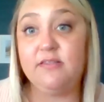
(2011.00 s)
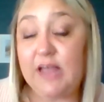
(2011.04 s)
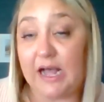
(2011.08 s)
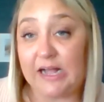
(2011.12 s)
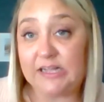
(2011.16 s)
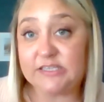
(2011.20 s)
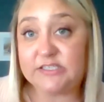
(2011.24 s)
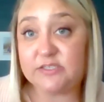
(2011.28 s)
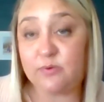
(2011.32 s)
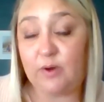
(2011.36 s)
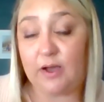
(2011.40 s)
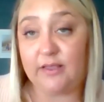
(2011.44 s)

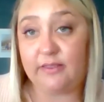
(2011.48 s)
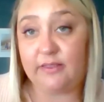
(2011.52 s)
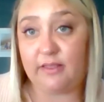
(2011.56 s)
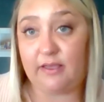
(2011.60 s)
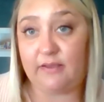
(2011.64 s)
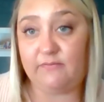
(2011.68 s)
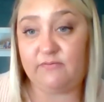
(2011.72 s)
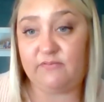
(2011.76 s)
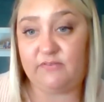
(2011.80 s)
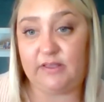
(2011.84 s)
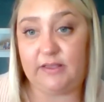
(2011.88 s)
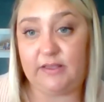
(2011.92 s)
that's why
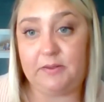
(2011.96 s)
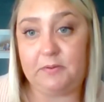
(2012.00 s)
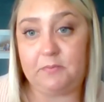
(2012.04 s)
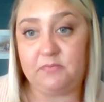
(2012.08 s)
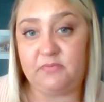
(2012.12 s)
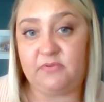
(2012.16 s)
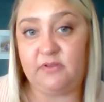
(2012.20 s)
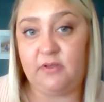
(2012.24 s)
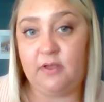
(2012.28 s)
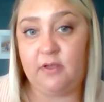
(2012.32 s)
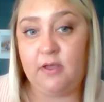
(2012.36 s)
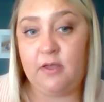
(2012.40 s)
they've
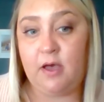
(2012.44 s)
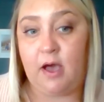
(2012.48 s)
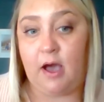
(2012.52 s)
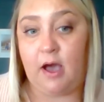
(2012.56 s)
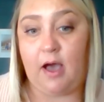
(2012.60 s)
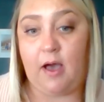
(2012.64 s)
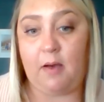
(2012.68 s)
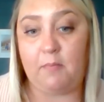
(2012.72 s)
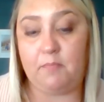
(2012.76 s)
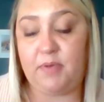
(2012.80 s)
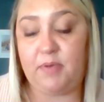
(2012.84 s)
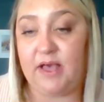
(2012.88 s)
deemed
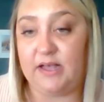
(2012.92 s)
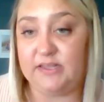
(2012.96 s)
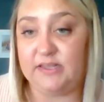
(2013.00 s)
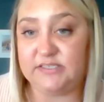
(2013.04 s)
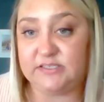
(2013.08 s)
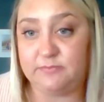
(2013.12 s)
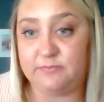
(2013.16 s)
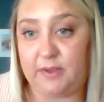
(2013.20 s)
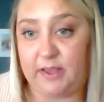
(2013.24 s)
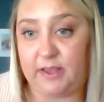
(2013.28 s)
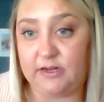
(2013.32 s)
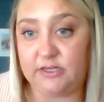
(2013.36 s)

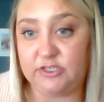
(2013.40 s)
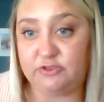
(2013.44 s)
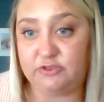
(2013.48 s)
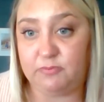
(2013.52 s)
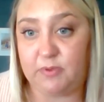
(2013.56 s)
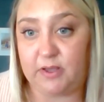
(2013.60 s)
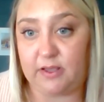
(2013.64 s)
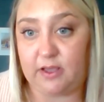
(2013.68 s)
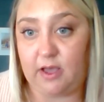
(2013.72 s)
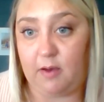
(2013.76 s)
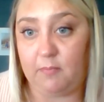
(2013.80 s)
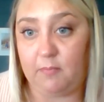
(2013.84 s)
pest
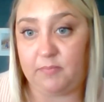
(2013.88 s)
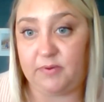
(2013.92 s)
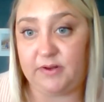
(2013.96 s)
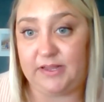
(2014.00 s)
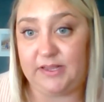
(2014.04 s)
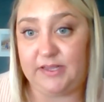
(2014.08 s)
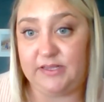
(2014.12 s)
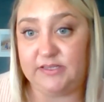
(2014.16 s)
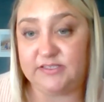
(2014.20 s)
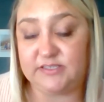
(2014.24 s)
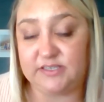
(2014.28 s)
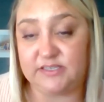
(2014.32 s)
management
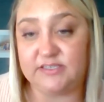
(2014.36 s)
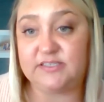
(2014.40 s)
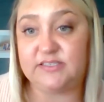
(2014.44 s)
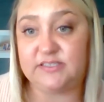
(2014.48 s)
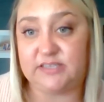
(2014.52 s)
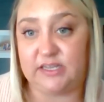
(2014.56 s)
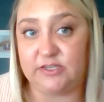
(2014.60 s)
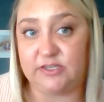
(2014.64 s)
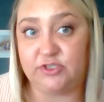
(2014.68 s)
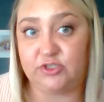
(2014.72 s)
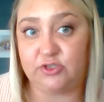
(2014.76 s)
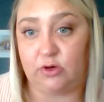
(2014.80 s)
companies
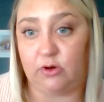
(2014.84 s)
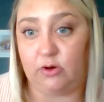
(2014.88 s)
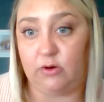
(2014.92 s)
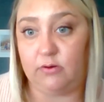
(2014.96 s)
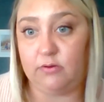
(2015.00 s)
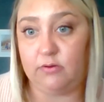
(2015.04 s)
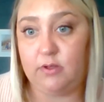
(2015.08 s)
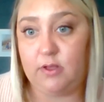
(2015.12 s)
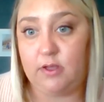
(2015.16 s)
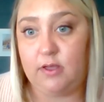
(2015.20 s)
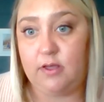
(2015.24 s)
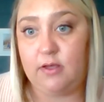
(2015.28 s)

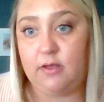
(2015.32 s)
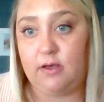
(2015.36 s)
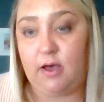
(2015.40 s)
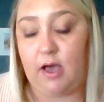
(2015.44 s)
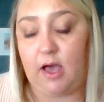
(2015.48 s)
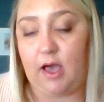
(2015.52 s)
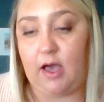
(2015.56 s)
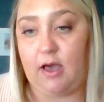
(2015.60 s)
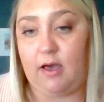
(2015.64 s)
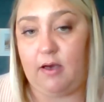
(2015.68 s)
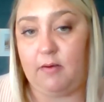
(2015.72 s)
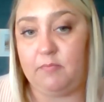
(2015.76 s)
essential.
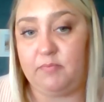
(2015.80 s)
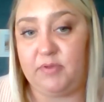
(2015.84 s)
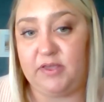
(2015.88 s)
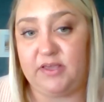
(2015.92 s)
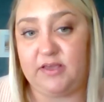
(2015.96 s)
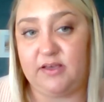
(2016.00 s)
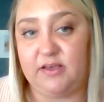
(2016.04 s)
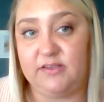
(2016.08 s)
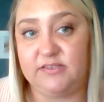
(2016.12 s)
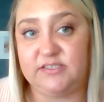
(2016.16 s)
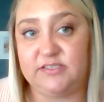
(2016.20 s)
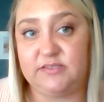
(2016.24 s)

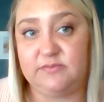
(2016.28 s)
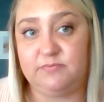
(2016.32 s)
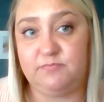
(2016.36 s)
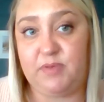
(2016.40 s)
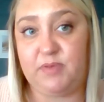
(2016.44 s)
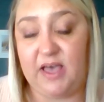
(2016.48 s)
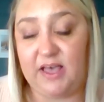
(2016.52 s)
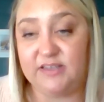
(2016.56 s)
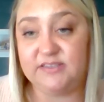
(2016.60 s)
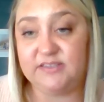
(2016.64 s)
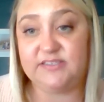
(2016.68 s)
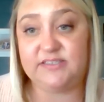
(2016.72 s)
Because
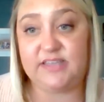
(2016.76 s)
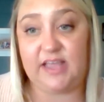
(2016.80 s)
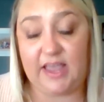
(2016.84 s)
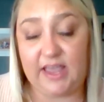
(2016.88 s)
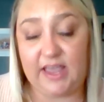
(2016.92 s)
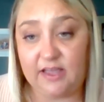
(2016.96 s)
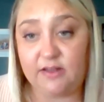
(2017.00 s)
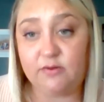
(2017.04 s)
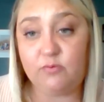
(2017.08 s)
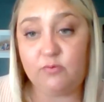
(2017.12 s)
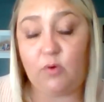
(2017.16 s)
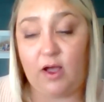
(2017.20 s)
pest
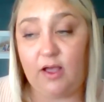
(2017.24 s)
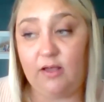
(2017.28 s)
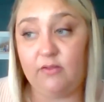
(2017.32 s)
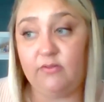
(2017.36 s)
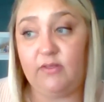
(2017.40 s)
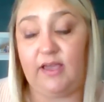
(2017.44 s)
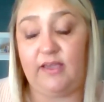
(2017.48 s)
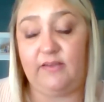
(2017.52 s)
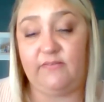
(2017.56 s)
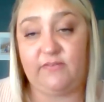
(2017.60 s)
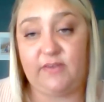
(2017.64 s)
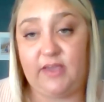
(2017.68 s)
and
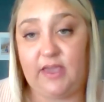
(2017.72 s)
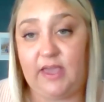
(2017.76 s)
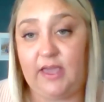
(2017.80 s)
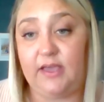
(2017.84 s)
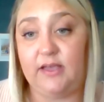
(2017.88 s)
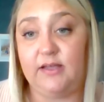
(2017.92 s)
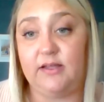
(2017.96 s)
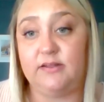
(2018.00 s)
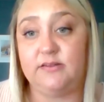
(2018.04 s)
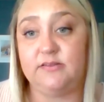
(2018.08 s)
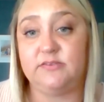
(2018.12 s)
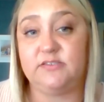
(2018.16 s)
wildlife
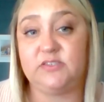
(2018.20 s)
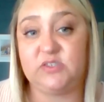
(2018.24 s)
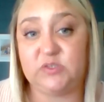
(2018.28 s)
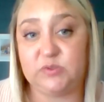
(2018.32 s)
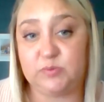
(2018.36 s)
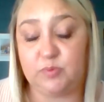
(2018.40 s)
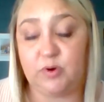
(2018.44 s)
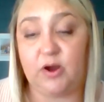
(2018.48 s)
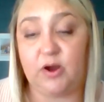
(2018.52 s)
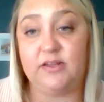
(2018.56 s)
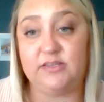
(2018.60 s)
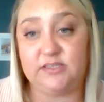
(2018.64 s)
can
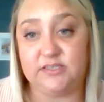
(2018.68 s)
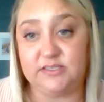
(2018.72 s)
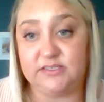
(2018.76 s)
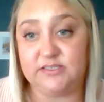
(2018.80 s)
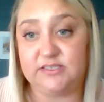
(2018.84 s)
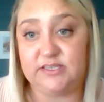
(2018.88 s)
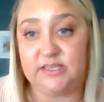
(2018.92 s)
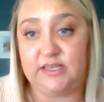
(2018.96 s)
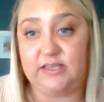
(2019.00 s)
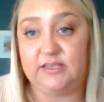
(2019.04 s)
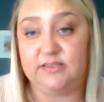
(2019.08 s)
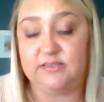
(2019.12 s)
spread
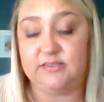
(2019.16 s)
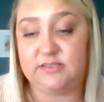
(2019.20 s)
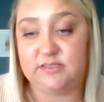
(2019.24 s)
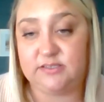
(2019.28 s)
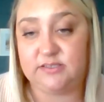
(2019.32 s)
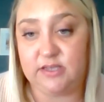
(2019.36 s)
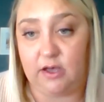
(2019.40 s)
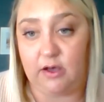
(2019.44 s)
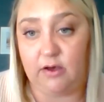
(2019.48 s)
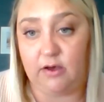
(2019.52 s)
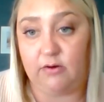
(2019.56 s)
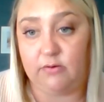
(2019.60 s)
disease.
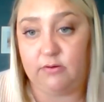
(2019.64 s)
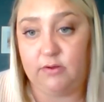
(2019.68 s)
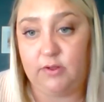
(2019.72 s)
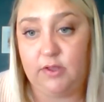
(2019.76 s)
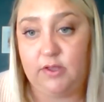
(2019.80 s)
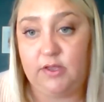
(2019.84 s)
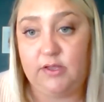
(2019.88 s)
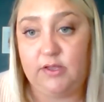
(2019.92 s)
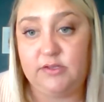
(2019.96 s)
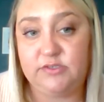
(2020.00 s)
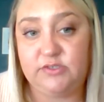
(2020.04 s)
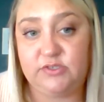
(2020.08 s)
So
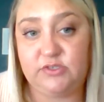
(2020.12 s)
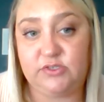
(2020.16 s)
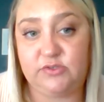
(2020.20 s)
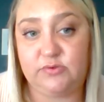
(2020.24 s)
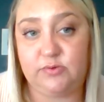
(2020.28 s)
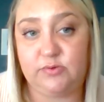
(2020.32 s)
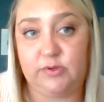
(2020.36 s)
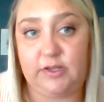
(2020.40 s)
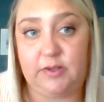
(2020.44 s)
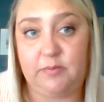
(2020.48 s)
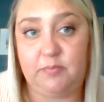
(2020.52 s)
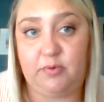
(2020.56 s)
just
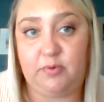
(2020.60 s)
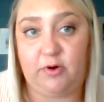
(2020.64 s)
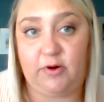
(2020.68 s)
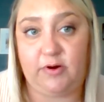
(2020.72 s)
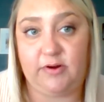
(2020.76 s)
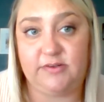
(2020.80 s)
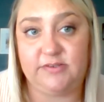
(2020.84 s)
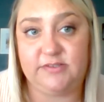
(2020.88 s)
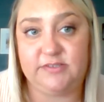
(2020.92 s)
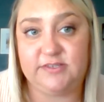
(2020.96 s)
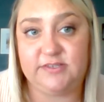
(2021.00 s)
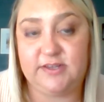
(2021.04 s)
really
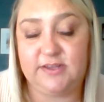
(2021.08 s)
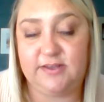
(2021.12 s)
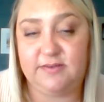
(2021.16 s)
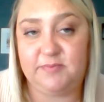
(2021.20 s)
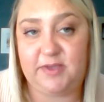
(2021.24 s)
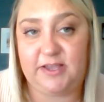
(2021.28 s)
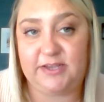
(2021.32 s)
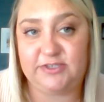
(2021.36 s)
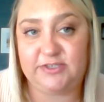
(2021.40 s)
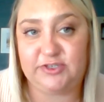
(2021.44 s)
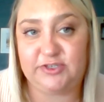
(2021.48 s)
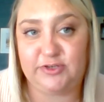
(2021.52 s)
important to
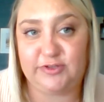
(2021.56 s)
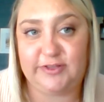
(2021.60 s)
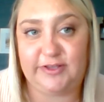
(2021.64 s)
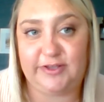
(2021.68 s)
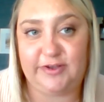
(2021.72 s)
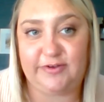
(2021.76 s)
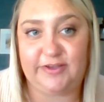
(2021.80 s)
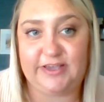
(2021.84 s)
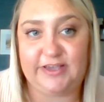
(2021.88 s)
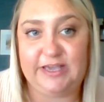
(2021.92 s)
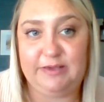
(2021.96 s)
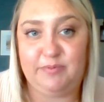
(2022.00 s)
make sure that
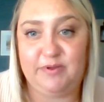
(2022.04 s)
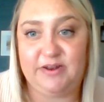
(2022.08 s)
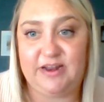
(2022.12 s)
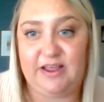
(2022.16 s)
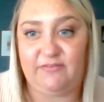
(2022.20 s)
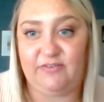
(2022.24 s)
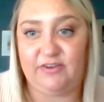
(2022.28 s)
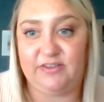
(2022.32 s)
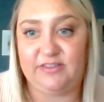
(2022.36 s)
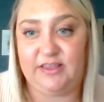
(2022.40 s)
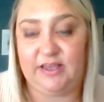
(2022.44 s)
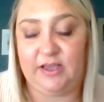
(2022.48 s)
you're keeping
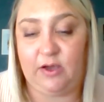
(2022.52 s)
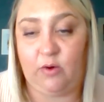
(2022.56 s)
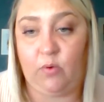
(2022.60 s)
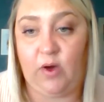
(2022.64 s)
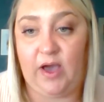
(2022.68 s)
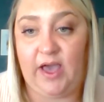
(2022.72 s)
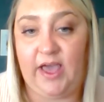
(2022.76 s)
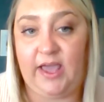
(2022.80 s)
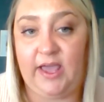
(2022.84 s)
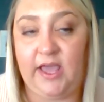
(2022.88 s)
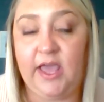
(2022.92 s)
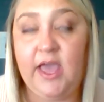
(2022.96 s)
everything
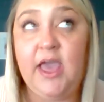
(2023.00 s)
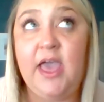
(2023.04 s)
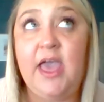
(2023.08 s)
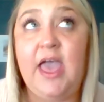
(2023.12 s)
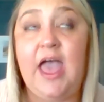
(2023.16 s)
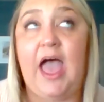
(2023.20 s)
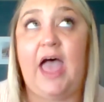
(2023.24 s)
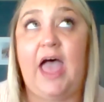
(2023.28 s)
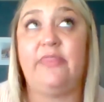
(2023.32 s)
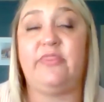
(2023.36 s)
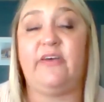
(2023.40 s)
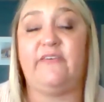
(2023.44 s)
away.
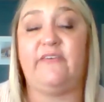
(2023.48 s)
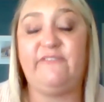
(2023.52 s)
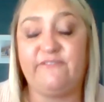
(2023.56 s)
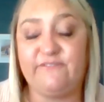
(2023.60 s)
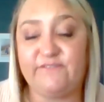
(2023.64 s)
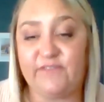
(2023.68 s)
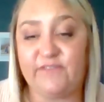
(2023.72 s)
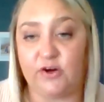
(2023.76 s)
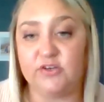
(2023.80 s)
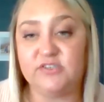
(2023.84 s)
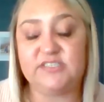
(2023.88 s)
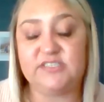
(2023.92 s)
And the
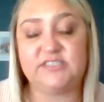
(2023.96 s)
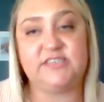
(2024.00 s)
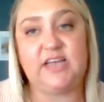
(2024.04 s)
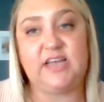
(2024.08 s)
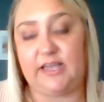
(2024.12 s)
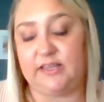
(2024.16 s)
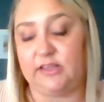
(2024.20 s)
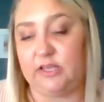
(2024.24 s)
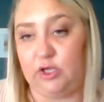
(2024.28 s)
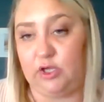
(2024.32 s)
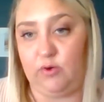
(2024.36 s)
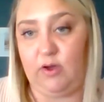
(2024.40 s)
first
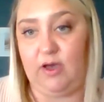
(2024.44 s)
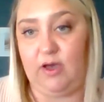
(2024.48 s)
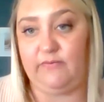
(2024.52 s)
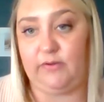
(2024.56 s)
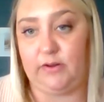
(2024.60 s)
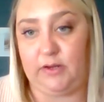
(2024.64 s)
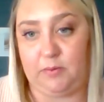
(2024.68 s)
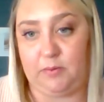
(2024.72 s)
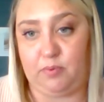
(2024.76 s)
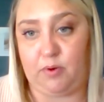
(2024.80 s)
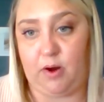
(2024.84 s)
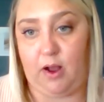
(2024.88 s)
sign that you have
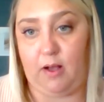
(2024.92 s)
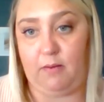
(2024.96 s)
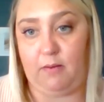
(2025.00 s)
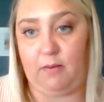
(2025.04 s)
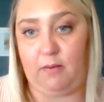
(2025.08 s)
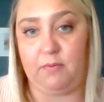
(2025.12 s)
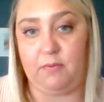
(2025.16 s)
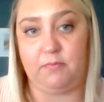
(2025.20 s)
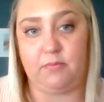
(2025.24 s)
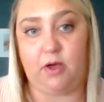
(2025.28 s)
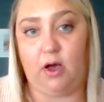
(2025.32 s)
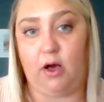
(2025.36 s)
any
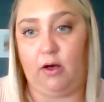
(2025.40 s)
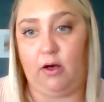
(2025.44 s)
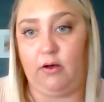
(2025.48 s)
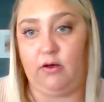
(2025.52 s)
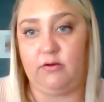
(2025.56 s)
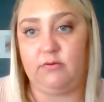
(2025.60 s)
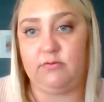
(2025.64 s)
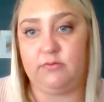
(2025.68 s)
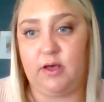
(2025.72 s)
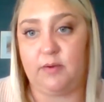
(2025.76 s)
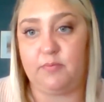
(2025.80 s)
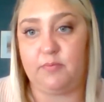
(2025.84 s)
problem,
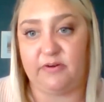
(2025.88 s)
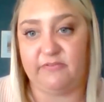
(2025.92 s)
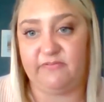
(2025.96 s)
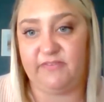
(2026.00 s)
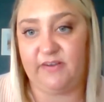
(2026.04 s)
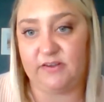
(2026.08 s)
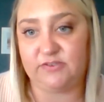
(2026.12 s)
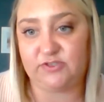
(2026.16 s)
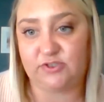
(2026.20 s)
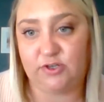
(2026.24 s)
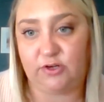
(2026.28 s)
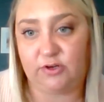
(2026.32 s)
call a
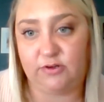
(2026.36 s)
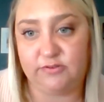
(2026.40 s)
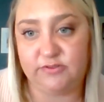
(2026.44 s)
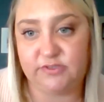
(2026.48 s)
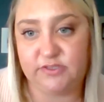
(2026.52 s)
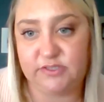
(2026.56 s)
professional.